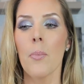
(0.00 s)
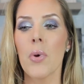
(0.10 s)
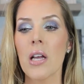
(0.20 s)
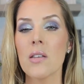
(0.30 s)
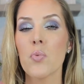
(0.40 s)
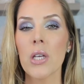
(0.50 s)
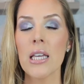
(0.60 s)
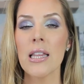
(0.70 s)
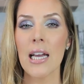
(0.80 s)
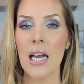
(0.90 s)
Because
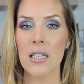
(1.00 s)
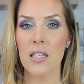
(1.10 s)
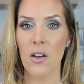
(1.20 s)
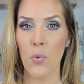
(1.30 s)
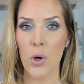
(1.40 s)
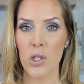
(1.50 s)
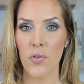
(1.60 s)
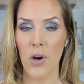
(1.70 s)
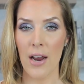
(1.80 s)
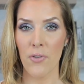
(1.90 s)
really that kind of stuff works
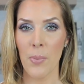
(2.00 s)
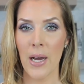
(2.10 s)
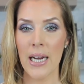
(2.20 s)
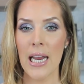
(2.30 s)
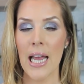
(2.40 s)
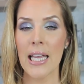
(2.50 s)
for everybody.